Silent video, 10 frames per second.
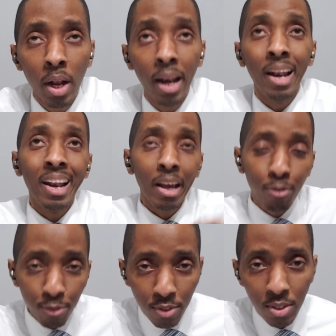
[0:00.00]

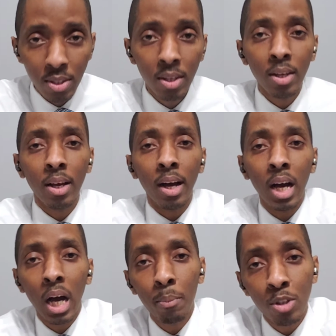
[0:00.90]
left
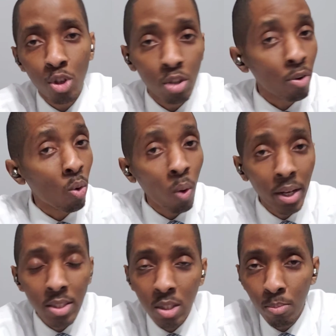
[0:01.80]
um, the church for
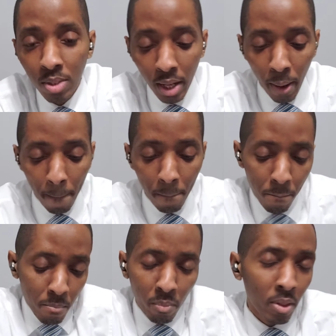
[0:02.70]
quite some time,
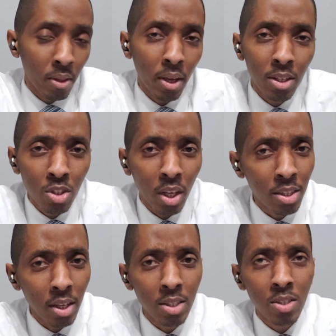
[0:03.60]
it's, it's,
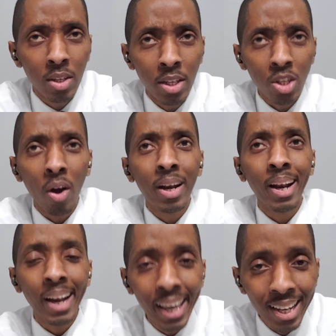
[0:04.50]
it's, it's
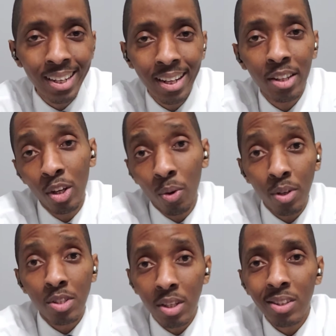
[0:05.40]
unlikely that they're going to
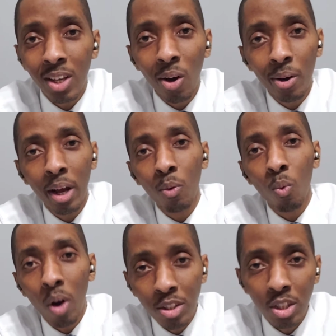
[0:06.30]
sit down and
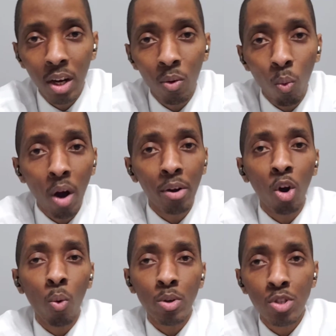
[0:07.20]
watch a one
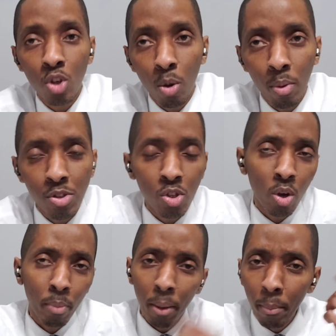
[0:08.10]
hour sermon. So
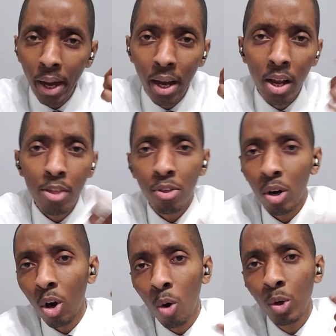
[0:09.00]
in my mind, I
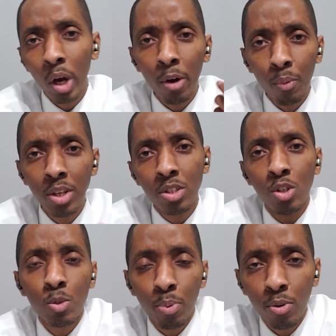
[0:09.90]
thought, how do I reach
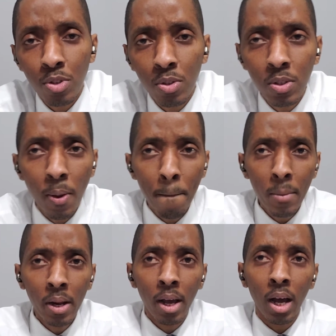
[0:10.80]
these persons?
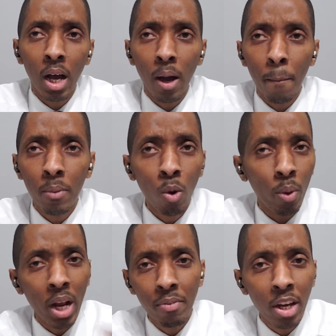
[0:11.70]
Um,
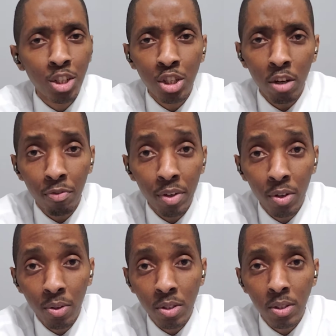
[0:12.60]
whenever I share
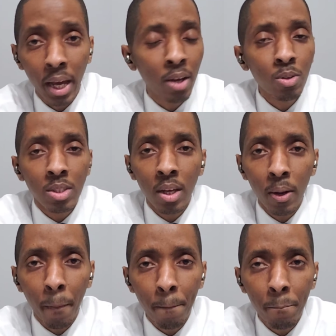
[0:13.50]
videos, I could
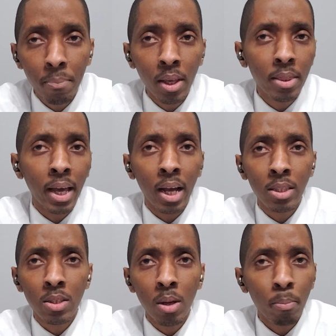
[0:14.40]
tell
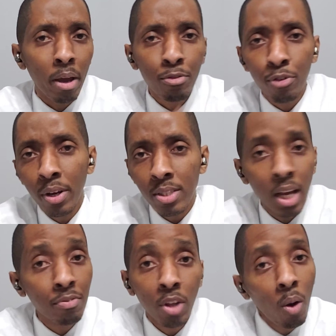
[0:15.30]
that my friends
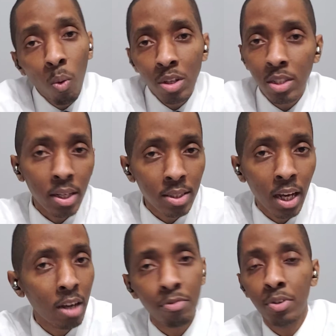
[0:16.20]
have not watched the
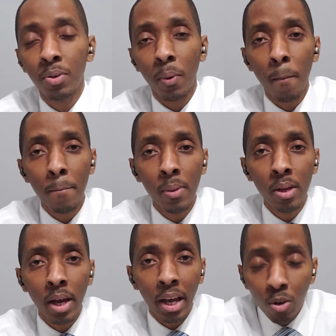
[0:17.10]
entire video
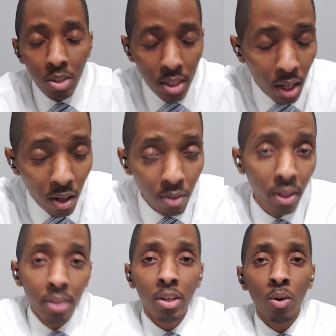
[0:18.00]
I could tell
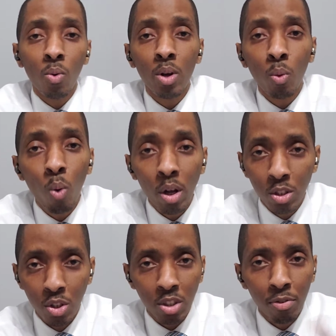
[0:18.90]
that they only
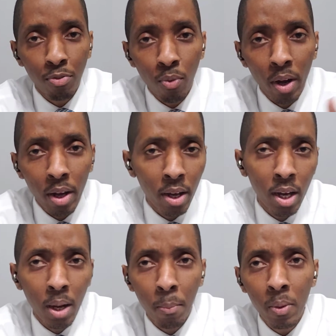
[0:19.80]
watched just a, uh,
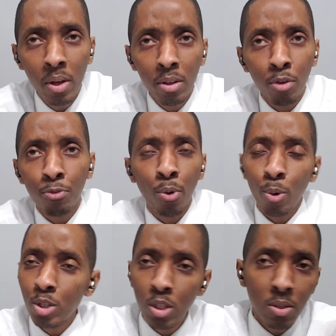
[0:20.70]
um, the
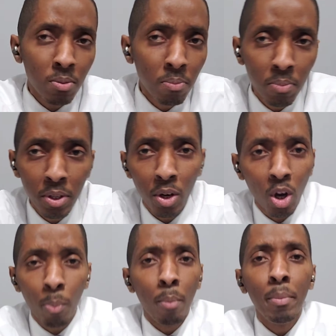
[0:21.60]
first you know
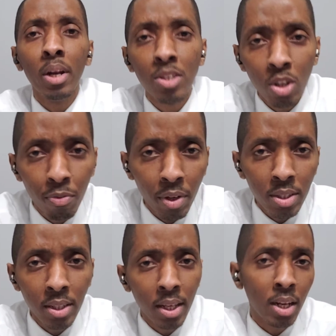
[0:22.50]
couple minutes of it
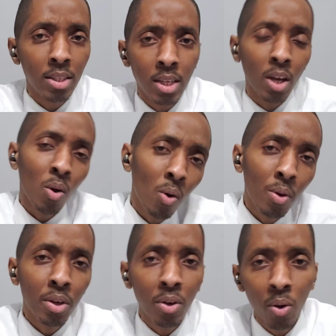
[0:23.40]
and then they say oh
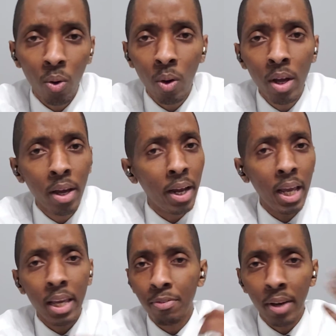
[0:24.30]
you know and
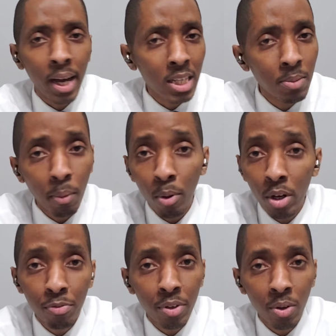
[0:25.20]
if you ask them about
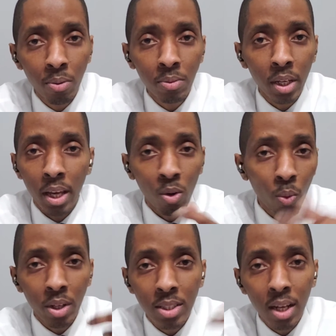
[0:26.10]
the video they can
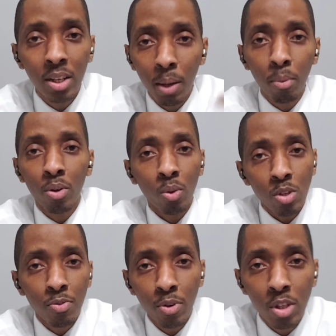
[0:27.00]
only tell you about
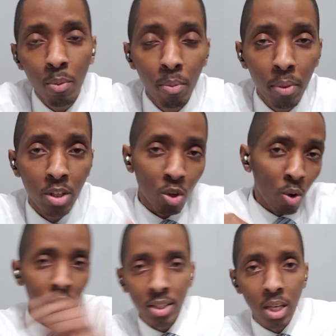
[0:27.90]
those first couple minutes
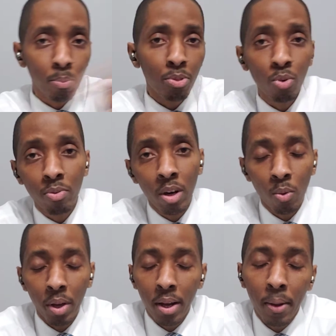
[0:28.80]
or they skip through very
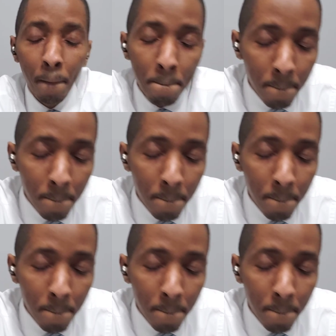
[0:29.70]
quickly